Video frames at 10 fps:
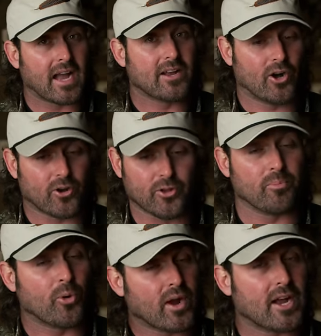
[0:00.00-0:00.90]
I call or
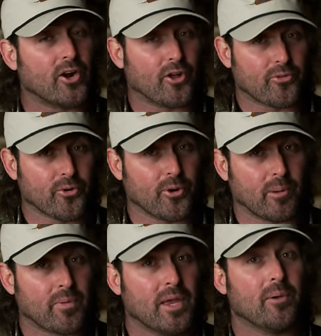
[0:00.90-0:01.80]
the more I call through
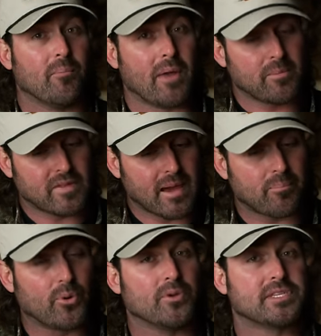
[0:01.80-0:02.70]
him, maybe
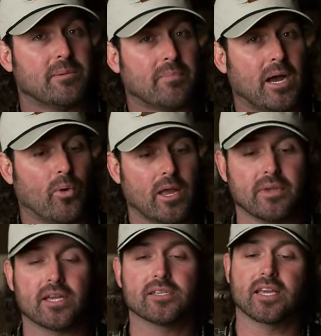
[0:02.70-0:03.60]
that pulls him my way
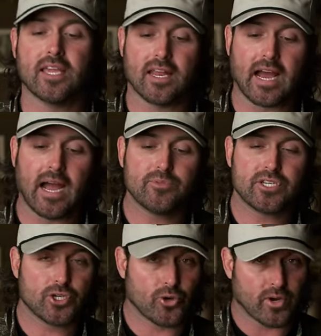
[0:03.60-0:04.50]
because, again, I'm
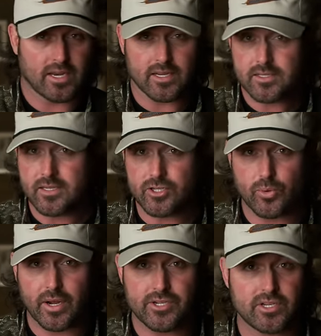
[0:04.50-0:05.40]
just creating a
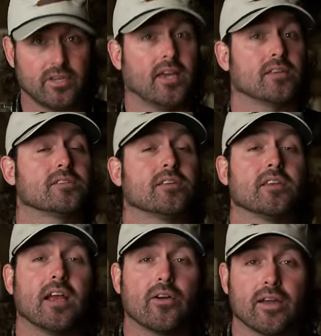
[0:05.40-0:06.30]
situation and a
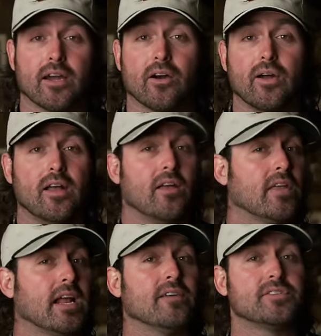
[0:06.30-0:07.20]
scenario
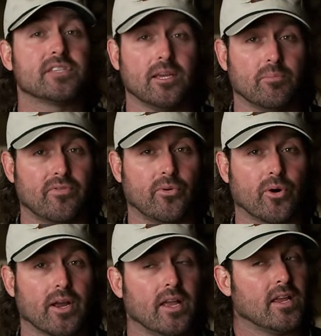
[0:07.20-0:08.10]
that I have seen
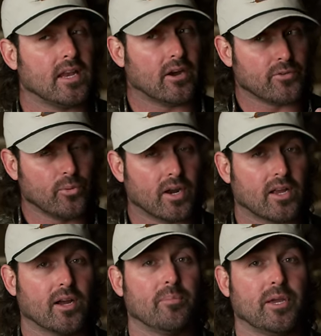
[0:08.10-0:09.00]
before. Now, if you want
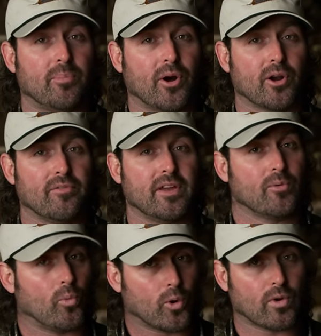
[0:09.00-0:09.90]
to come be a part of
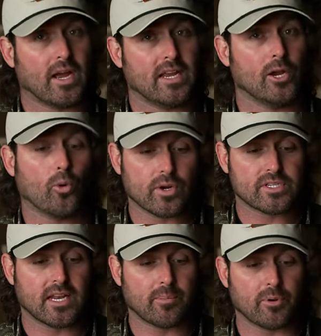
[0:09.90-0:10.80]
it, we're right here, we're
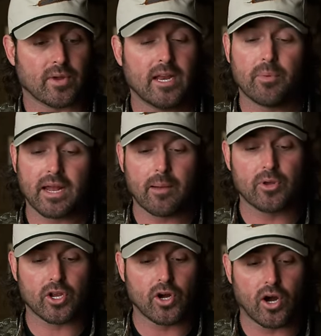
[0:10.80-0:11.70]
set up and ready, but I'm going to